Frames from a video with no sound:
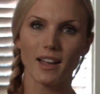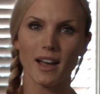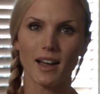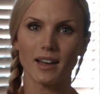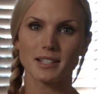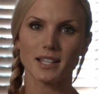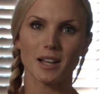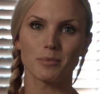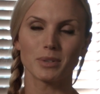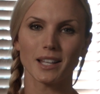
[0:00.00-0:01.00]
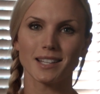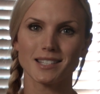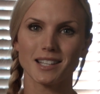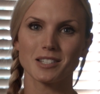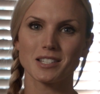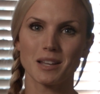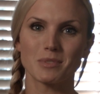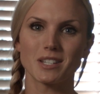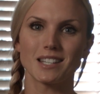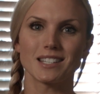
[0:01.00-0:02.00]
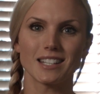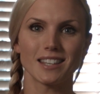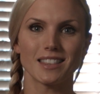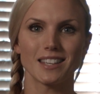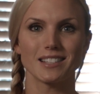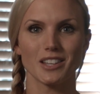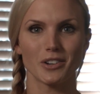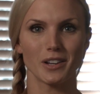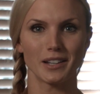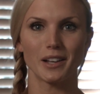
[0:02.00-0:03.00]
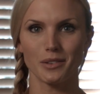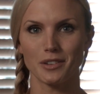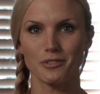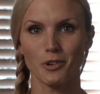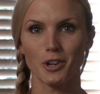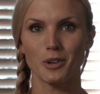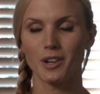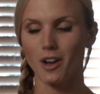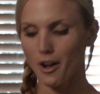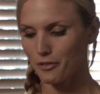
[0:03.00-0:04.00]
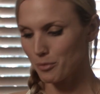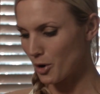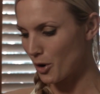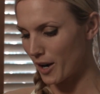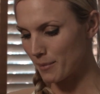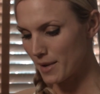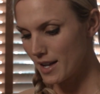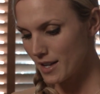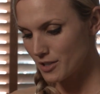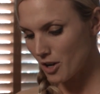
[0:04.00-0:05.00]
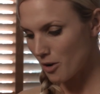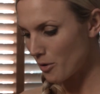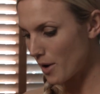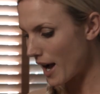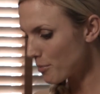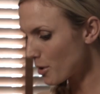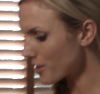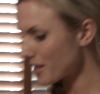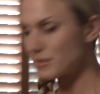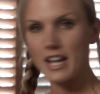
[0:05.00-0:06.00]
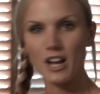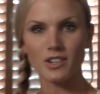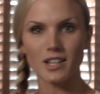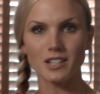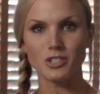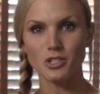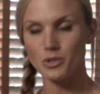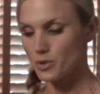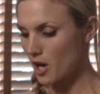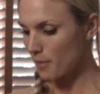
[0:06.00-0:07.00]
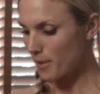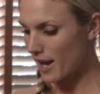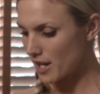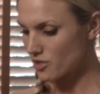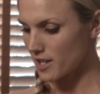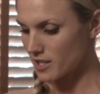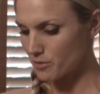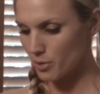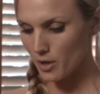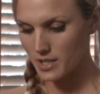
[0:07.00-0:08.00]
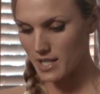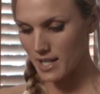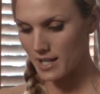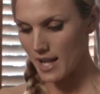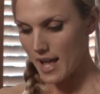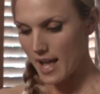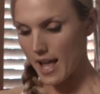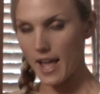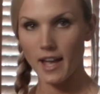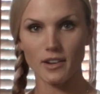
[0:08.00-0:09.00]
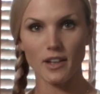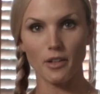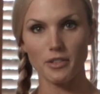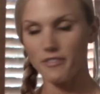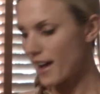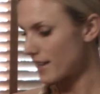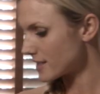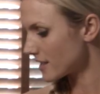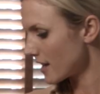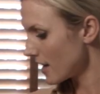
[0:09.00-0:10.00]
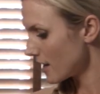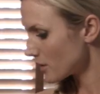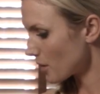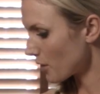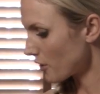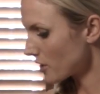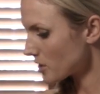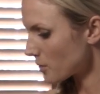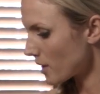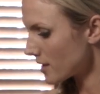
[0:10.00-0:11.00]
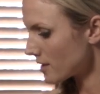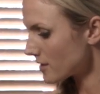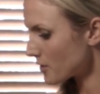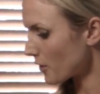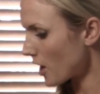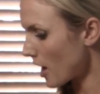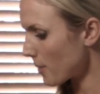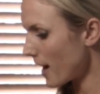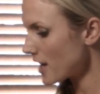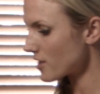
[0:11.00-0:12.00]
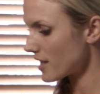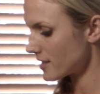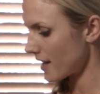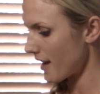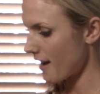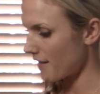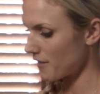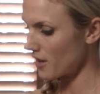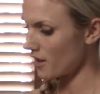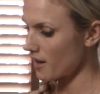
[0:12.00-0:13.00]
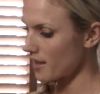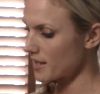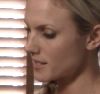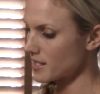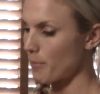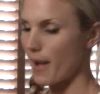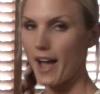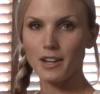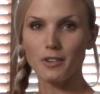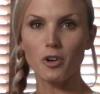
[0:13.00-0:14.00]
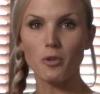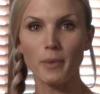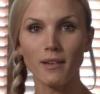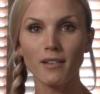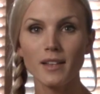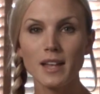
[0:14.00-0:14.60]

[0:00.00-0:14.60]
at a place that's tempting to get things that are unhealthy for you and off your program. So I broke them down into carbohydrates, protein, and healthy fats. So the first ones for carbohydrates I have here is a packet of oatmeal.